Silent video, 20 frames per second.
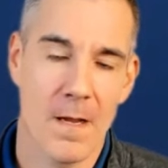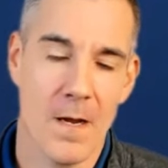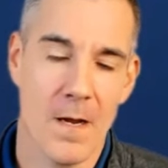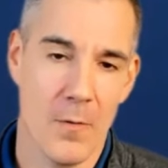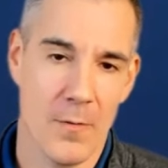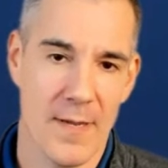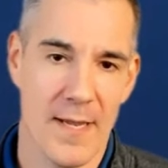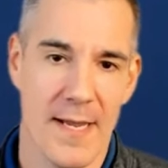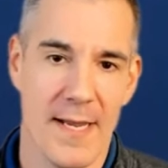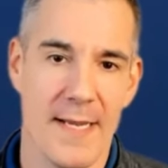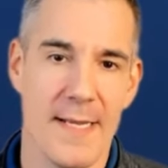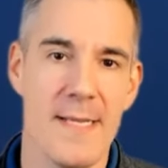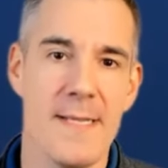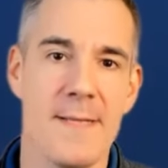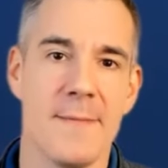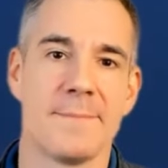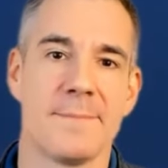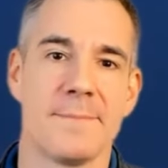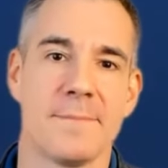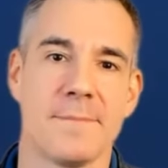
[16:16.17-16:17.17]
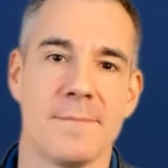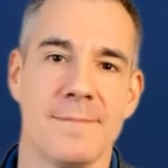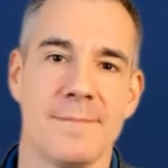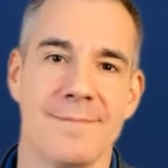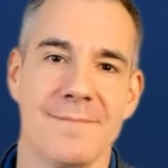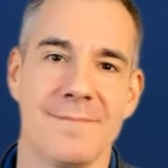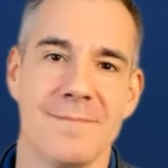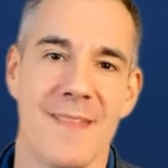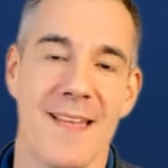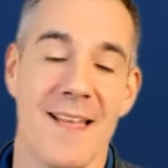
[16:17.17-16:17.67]
Okay.
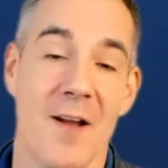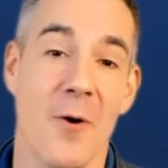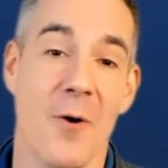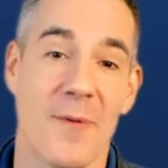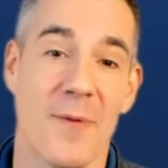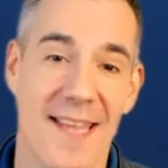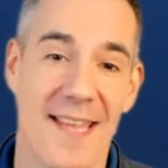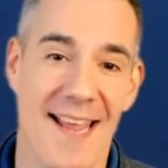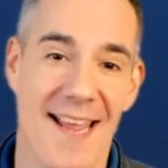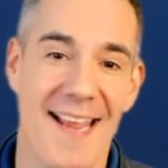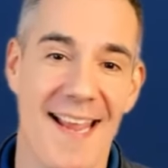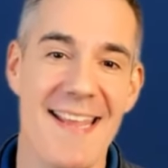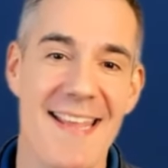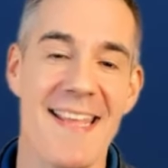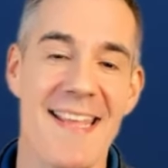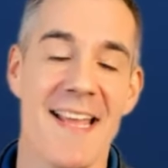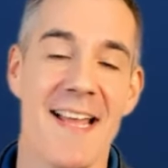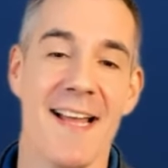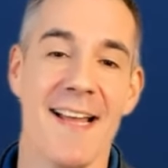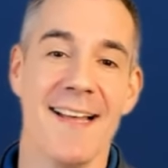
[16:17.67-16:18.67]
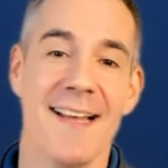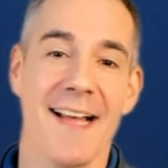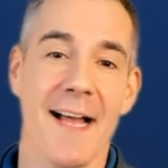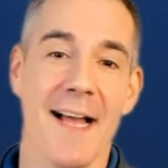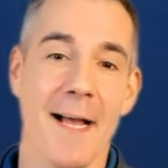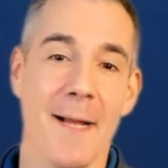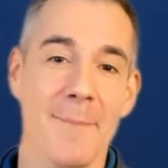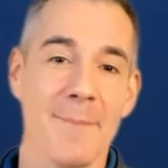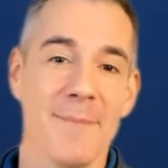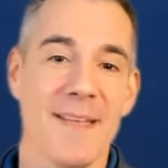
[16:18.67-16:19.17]
okay.
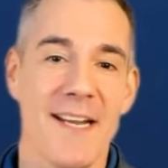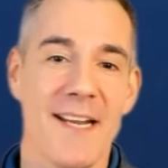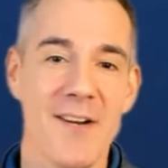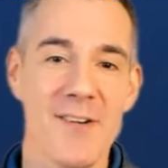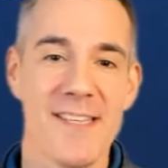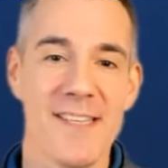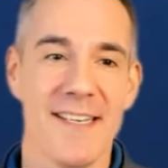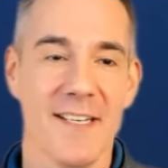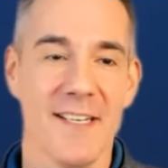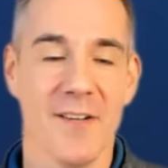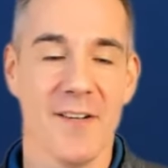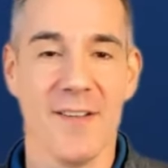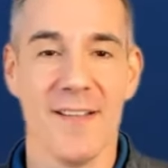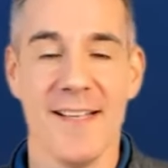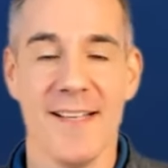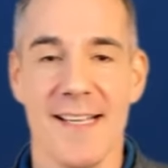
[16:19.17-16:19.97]
Um, here's the deal.